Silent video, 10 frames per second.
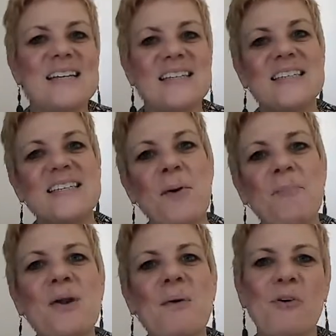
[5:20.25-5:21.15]
And
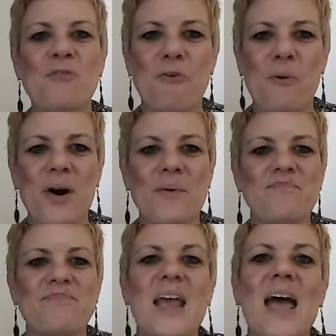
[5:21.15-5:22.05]
tip number 4,
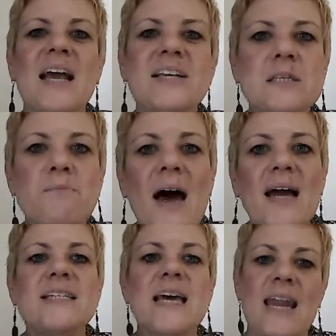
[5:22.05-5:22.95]

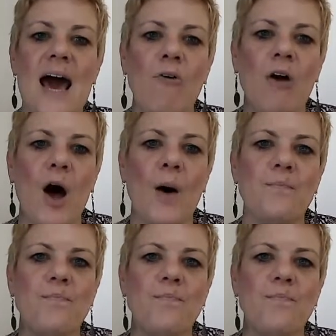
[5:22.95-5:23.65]
expect an outcome.